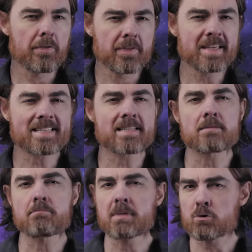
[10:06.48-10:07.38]

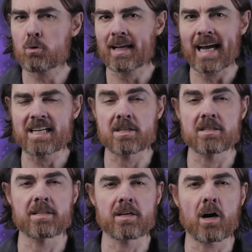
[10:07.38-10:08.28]
This is related
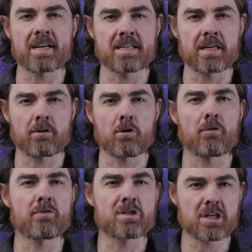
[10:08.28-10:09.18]
to the idea
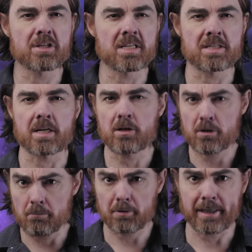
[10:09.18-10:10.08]
of geodesic
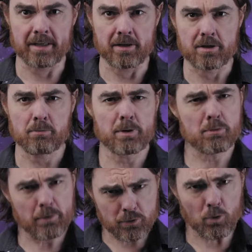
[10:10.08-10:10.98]
completeness, which
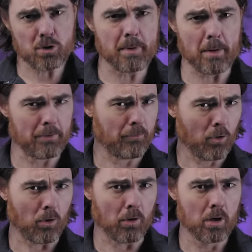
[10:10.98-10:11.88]
we've talked about
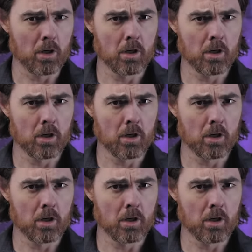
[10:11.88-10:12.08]
before.